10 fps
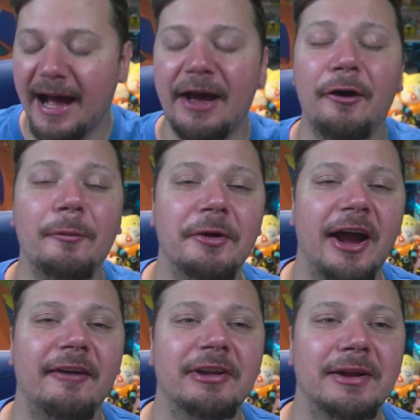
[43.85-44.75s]
I hope you're
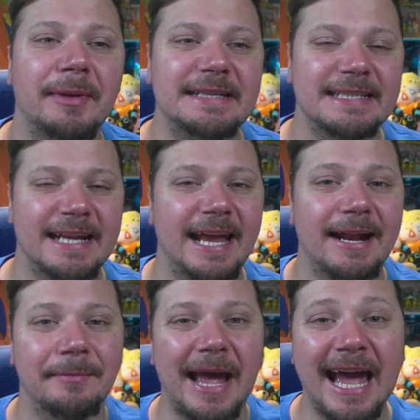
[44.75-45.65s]
having an amazing day, and
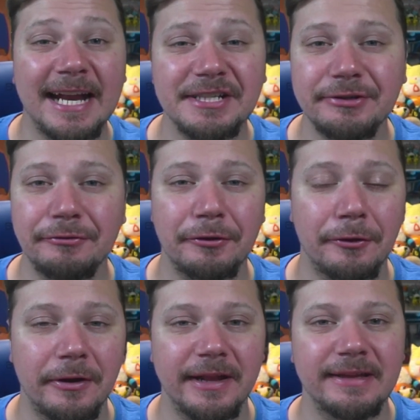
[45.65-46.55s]
I'm actually
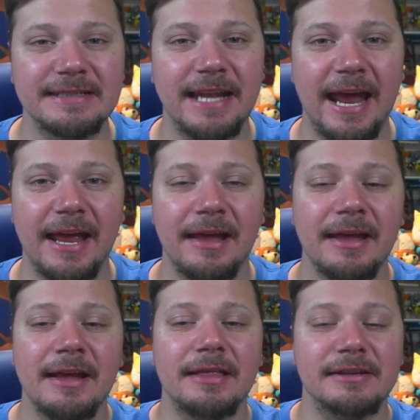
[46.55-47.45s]
recording this
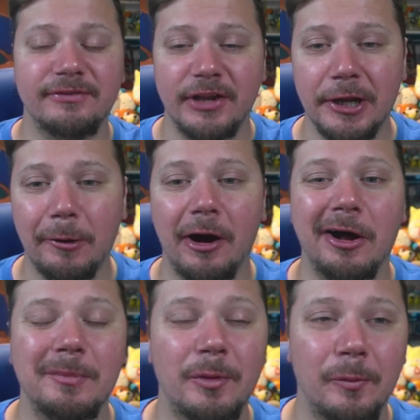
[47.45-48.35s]
video
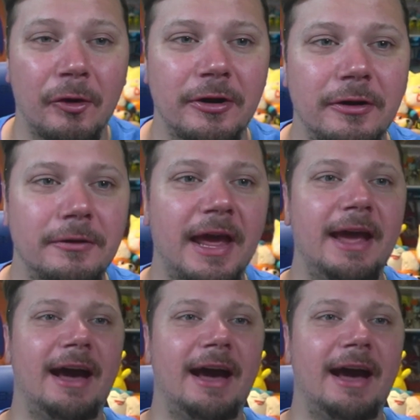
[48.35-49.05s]
on Memorial Day.